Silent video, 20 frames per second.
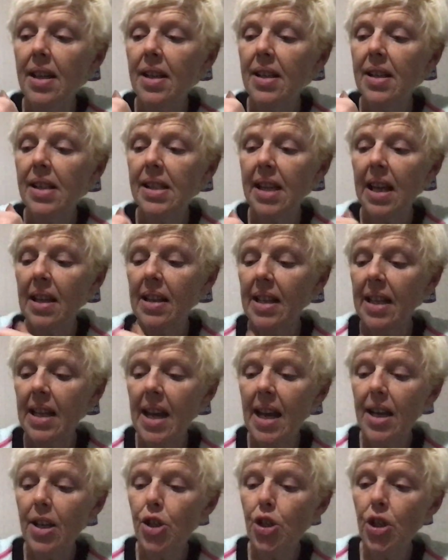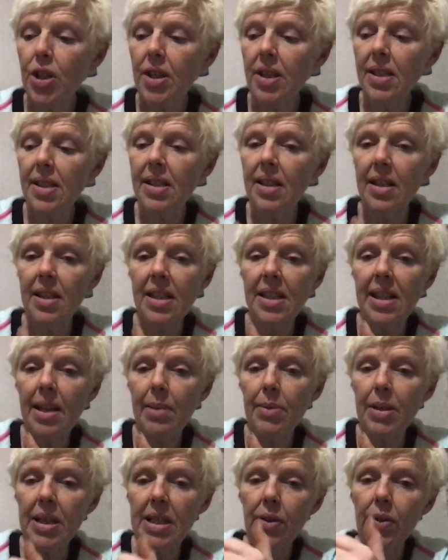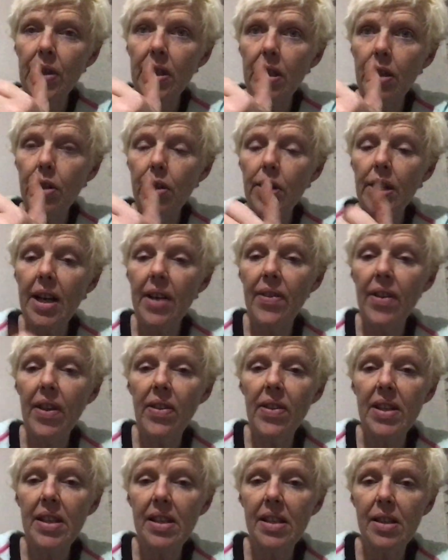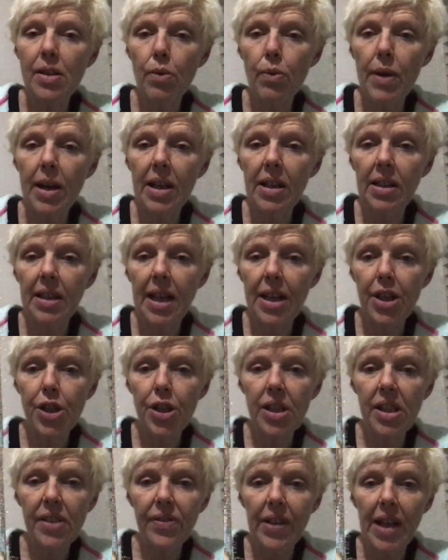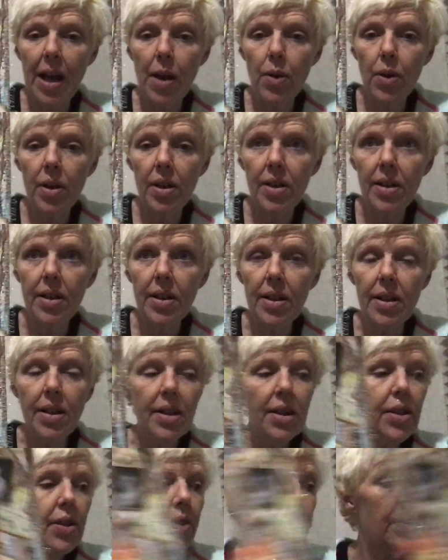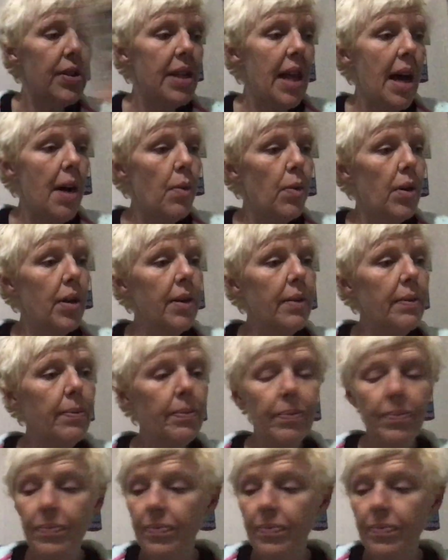stained the edges, did the same thing down here, and then this is a Recollections flower. So there's that one.